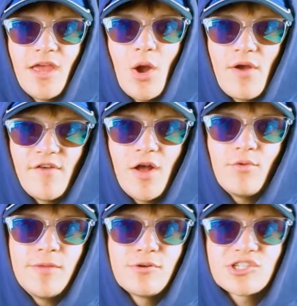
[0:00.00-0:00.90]
However,
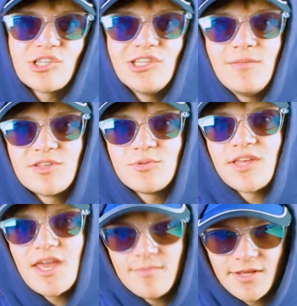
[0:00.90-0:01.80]
when you push it to the limits with
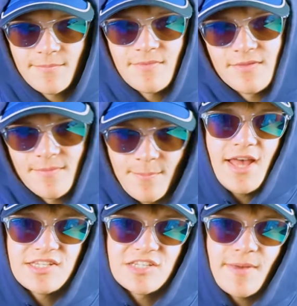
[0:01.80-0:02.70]
gaming,
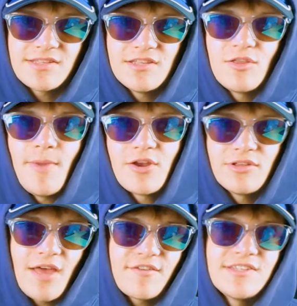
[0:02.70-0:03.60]
as expected, the
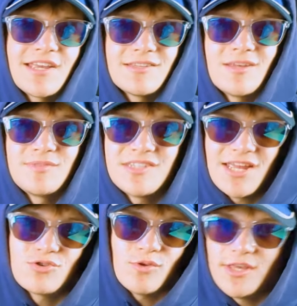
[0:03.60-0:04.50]
battery life can take a
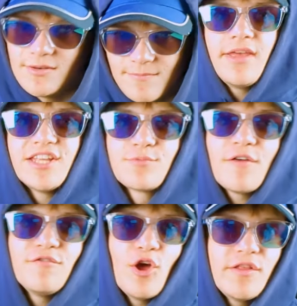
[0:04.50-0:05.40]
substantial hit. It's
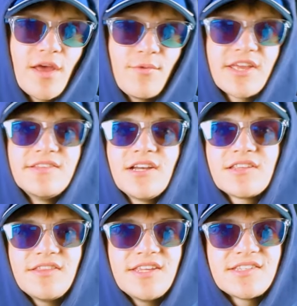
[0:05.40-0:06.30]
worth noting that we
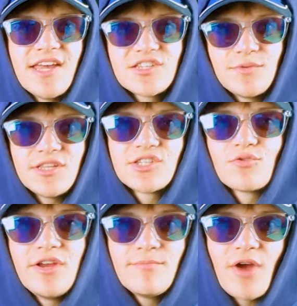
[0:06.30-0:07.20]
conducted these tests with the
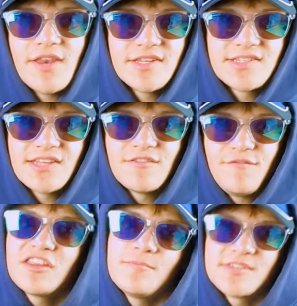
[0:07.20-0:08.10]
screen brightness set to
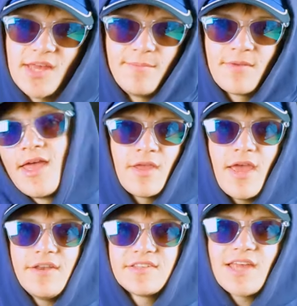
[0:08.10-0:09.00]
fifty percent
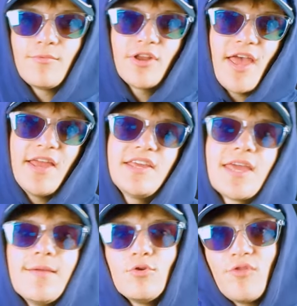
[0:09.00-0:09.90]
and disabled any
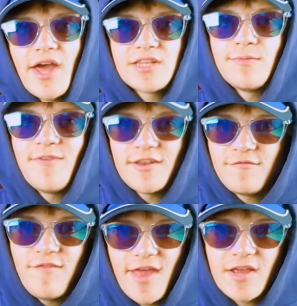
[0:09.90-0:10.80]
keyboard lighting to provide a
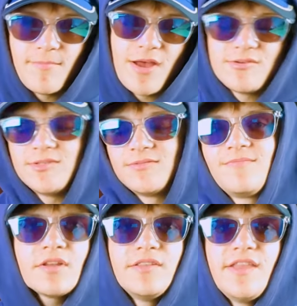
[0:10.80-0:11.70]
fair comparison.
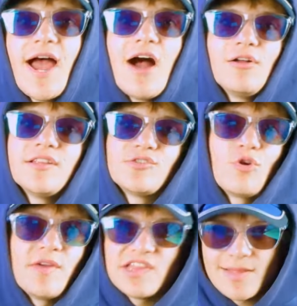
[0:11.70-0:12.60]
Now, let's talk
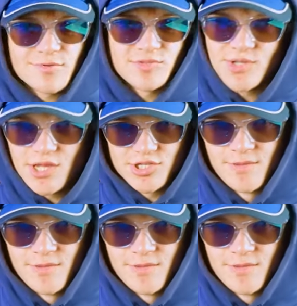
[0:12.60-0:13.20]
about the laptop's charger.